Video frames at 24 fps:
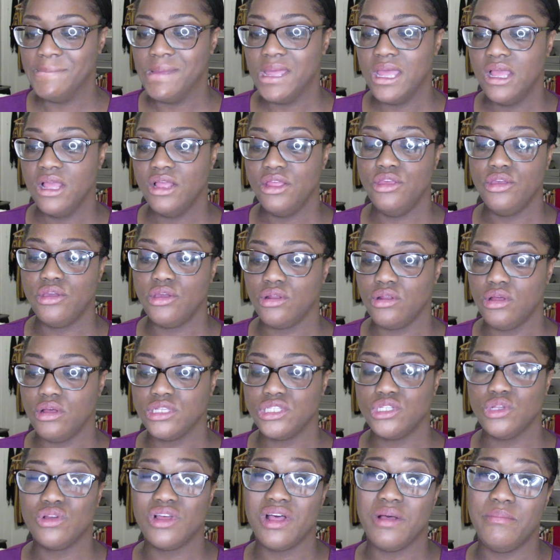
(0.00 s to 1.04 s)
you can also
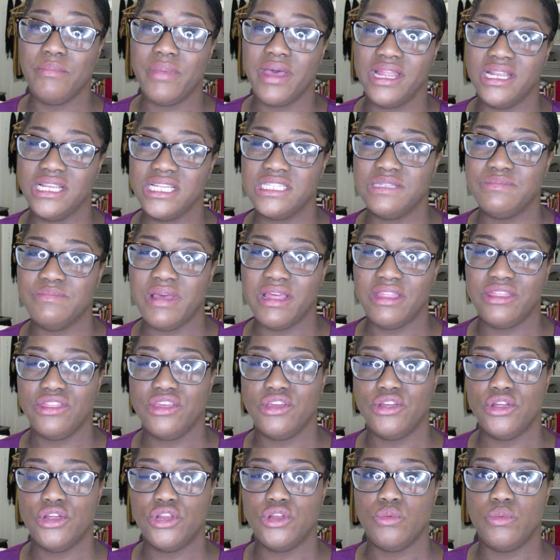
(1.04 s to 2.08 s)
combine this
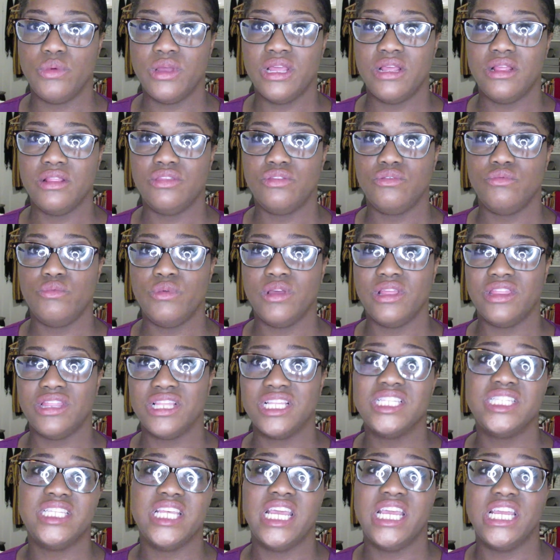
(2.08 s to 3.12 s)
method with
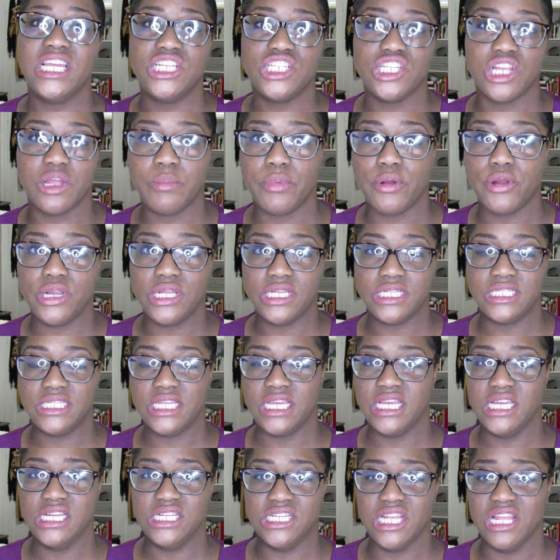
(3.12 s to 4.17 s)
sage, like burning
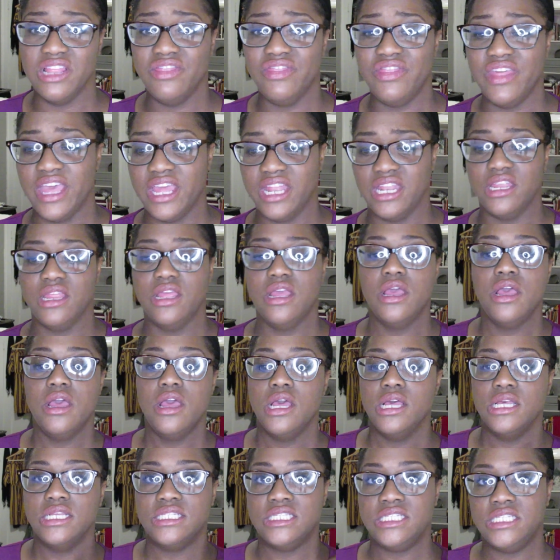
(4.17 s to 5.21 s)
sage, and then
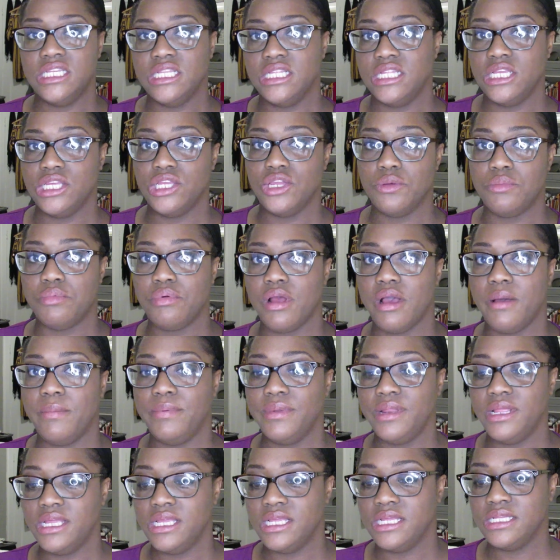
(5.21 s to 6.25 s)
sealing your
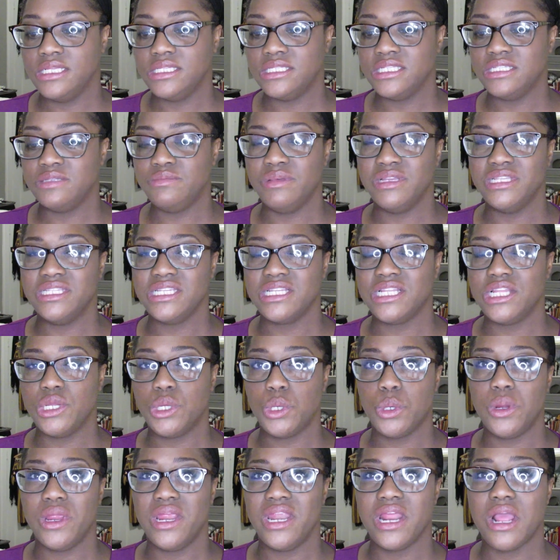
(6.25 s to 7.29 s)
properties. Is basically
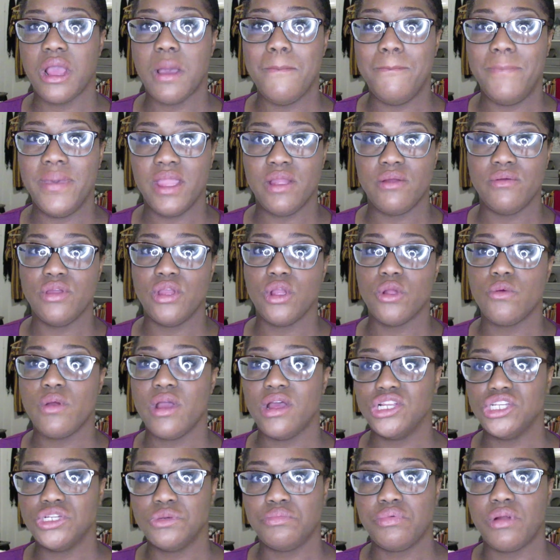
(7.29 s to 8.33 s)
creating a barrier around
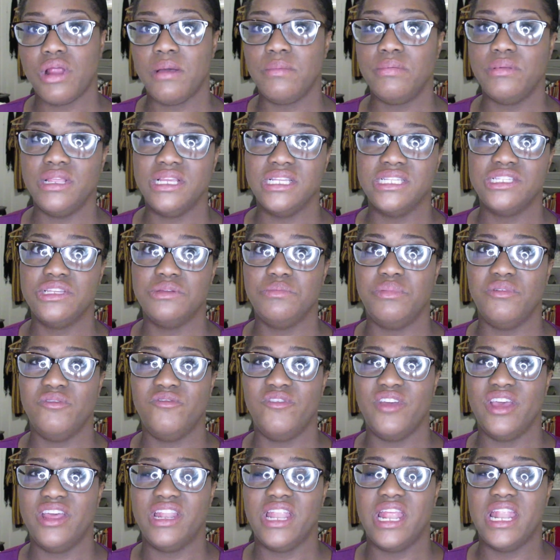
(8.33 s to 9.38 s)
your properties to
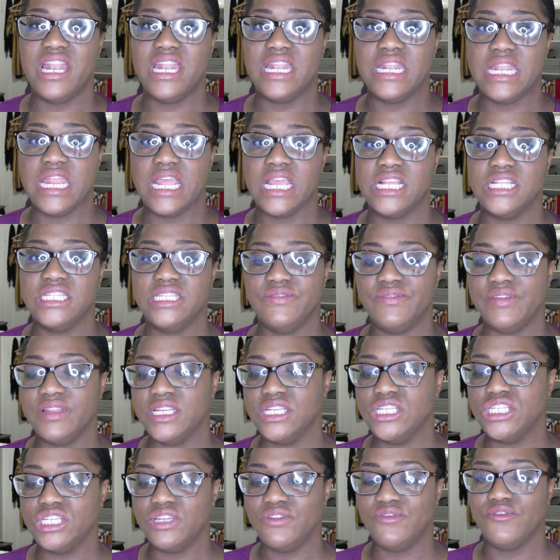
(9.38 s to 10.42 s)
prevent negative
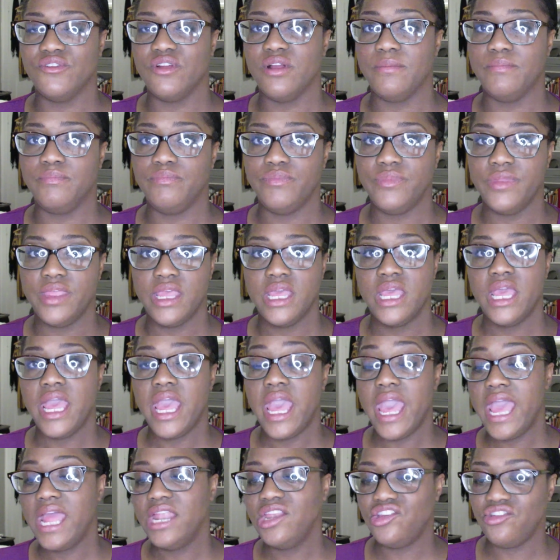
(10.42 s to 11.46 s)
energy from
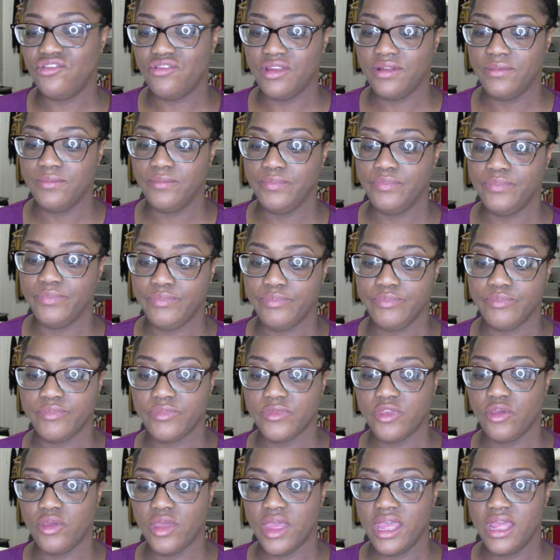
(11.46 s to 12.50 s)
entering.
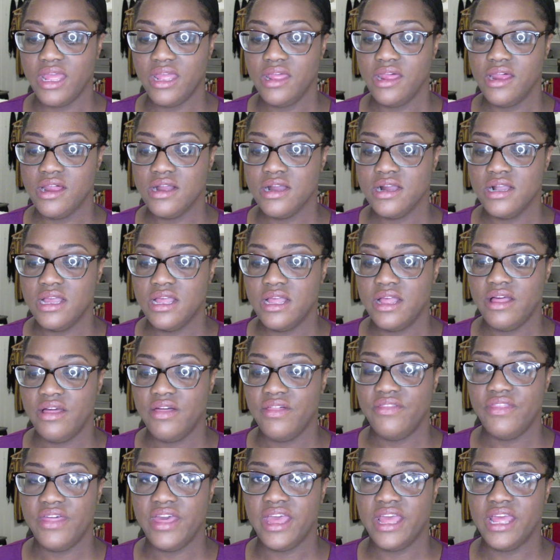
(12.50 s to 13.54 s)
Okay,
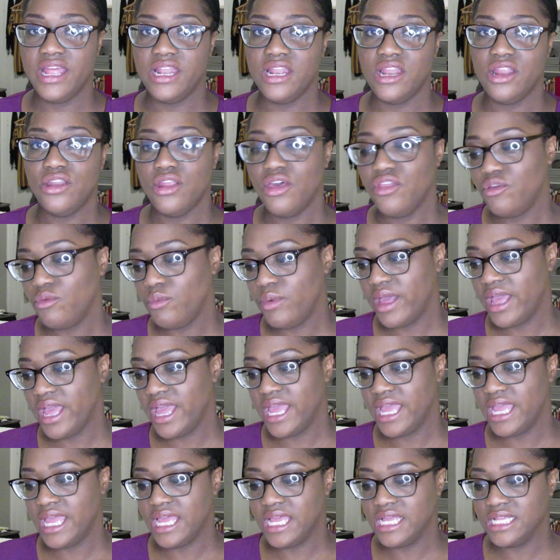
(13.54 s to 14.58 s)
then another way
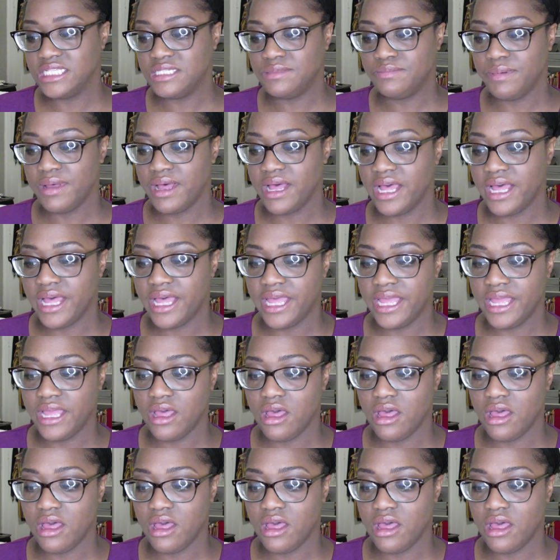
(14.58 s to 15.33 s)
is by